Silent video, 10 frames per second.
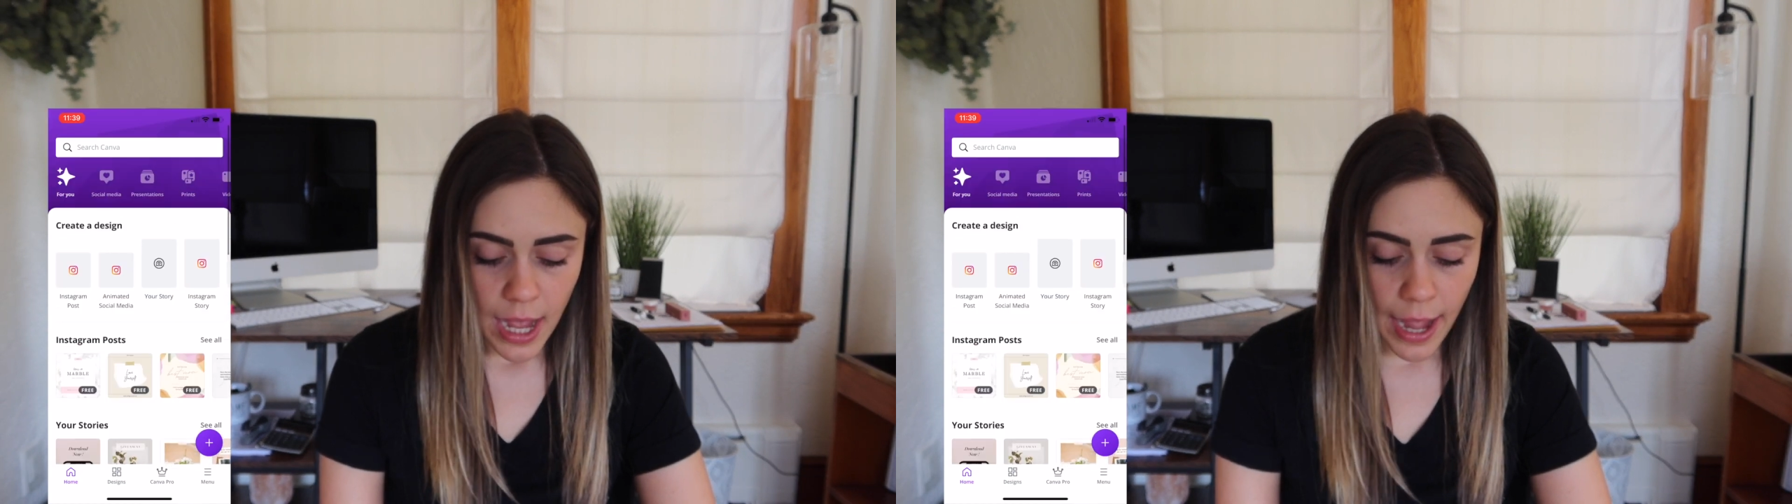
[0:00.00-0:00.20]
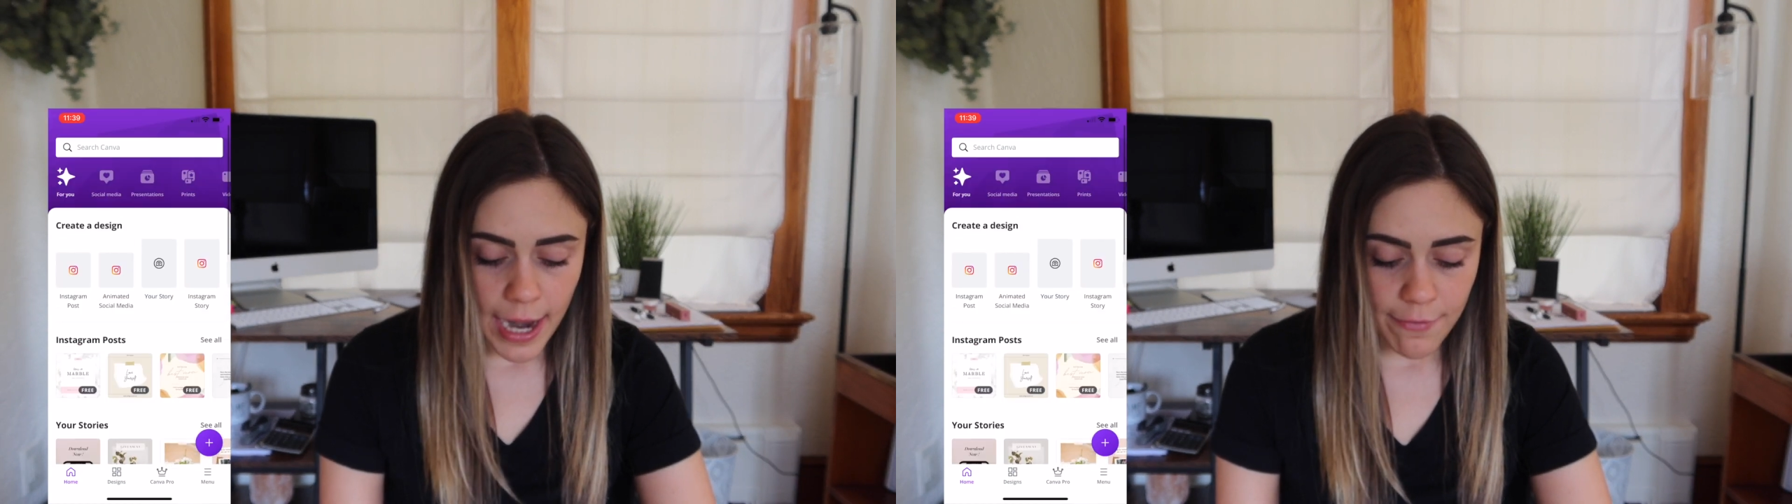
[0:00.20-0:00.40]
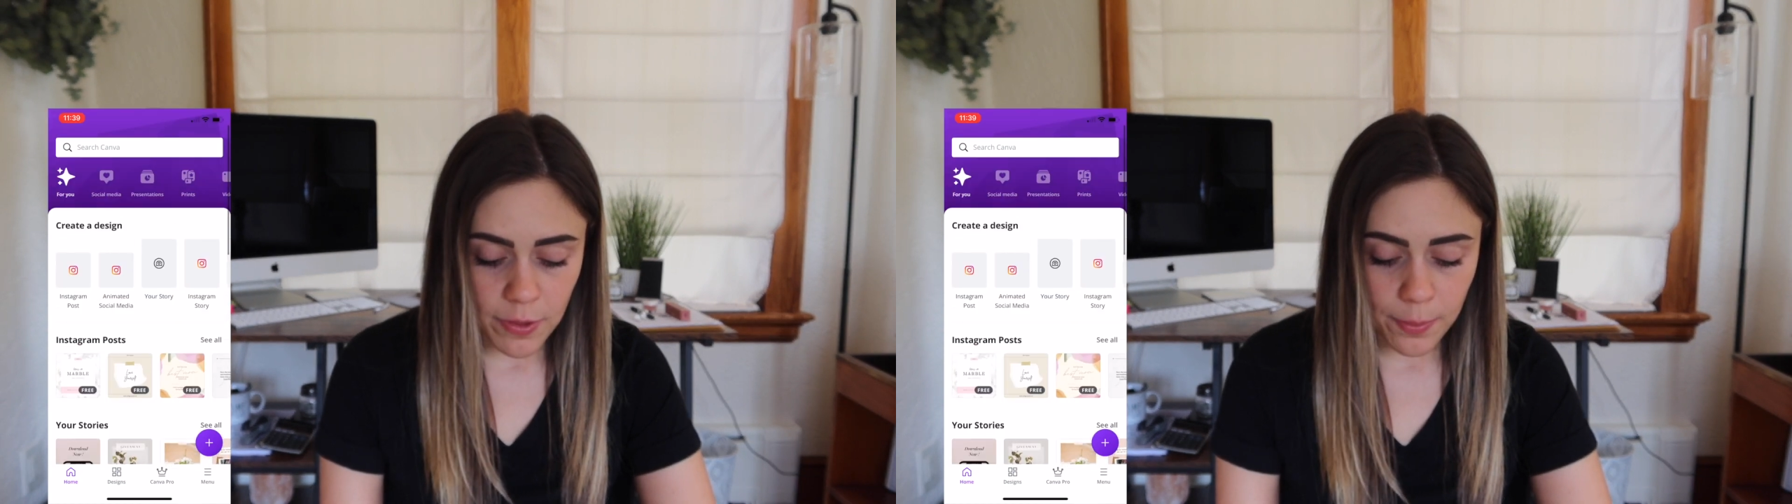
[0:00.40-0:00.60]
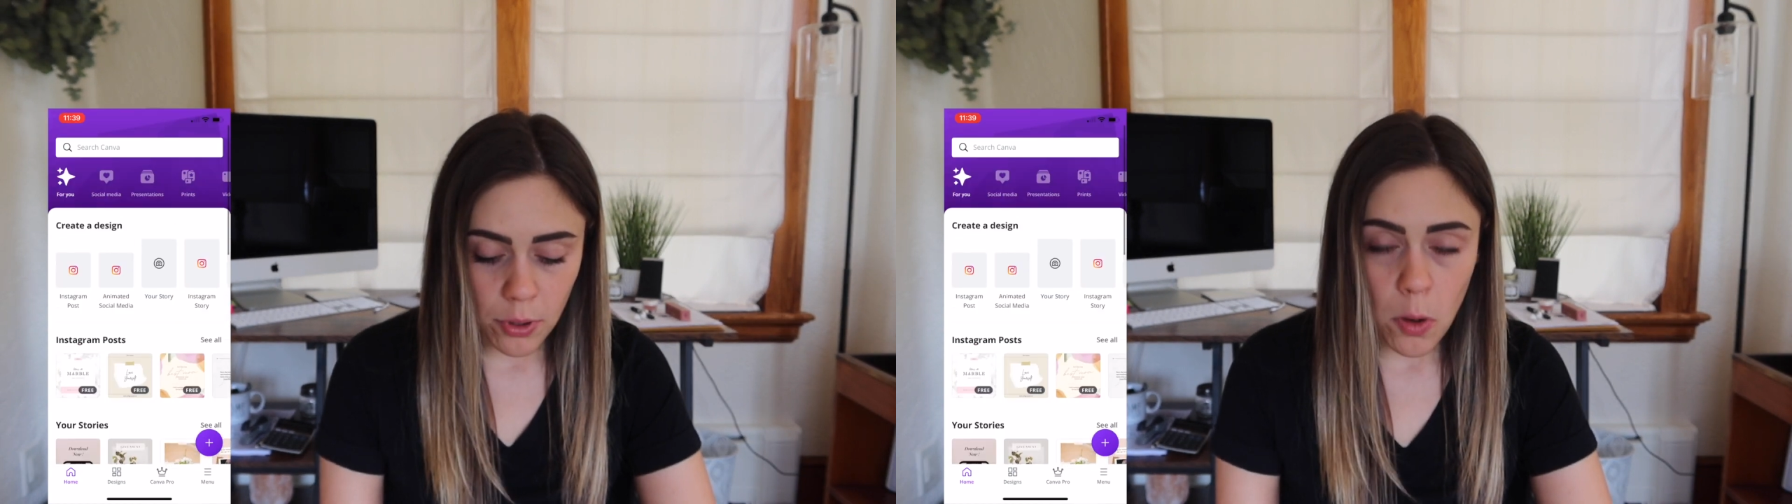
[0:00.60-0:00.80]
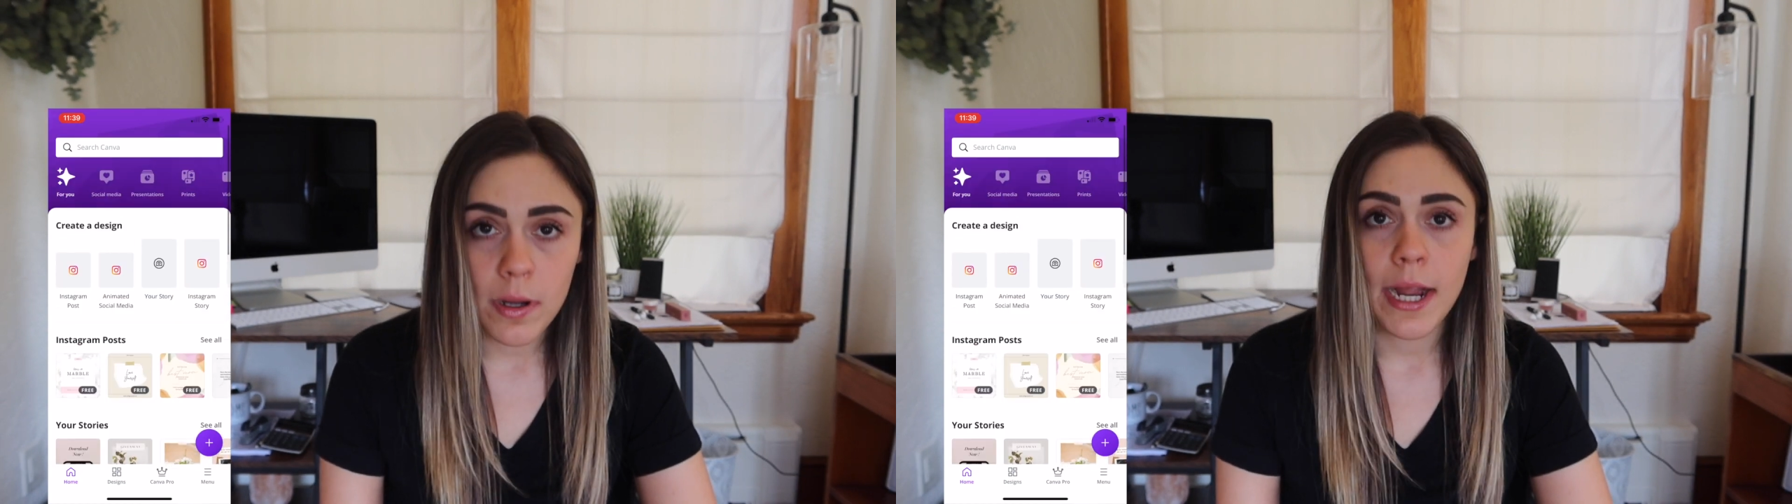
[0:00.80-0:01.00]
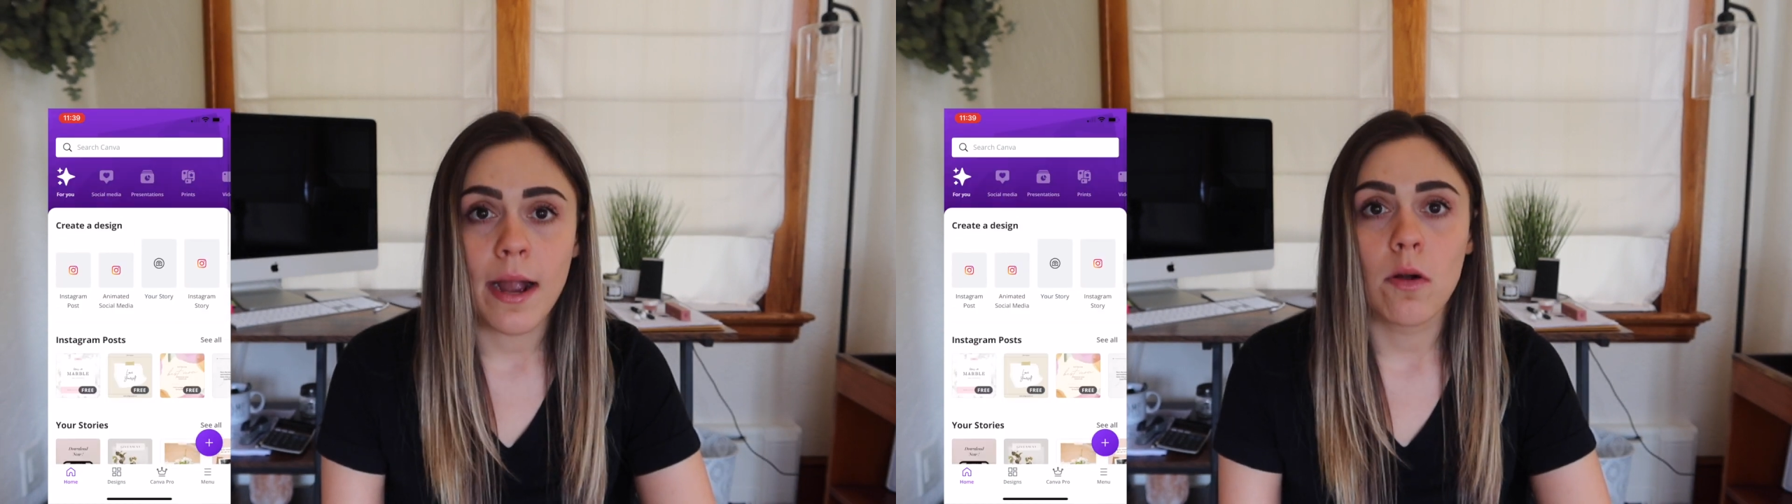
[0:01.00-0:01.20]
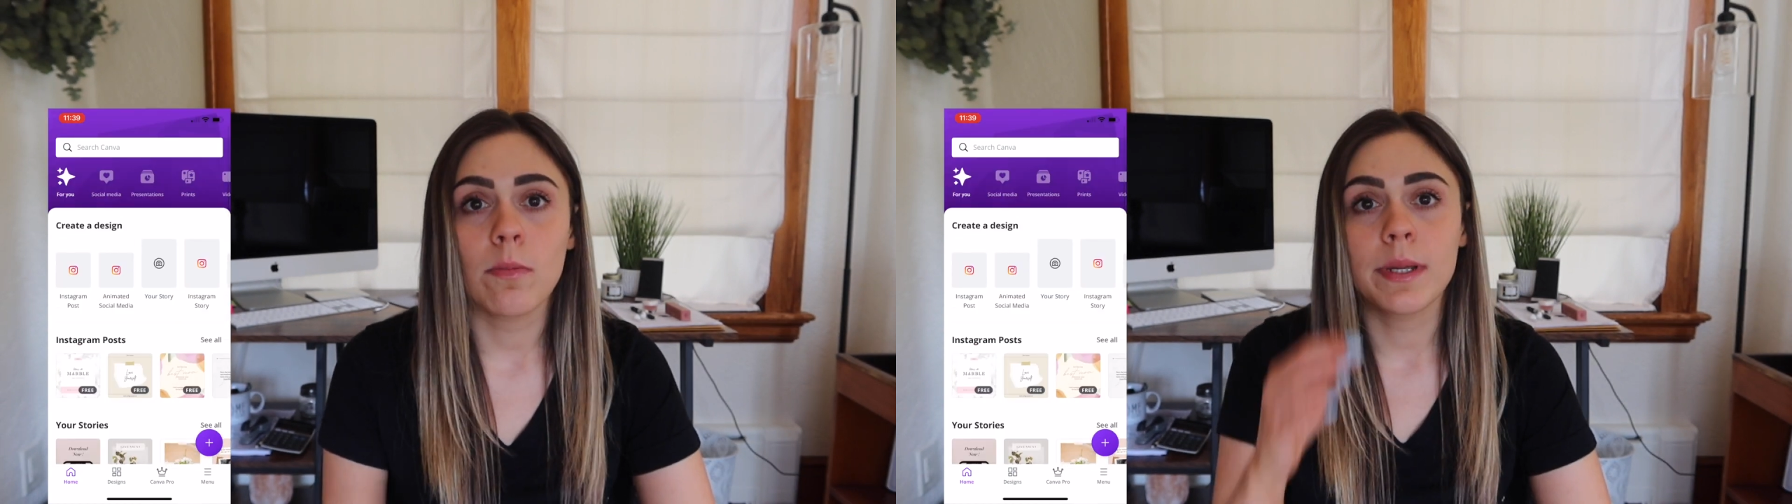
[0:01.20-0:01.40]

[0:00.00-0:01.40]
I have the Pro account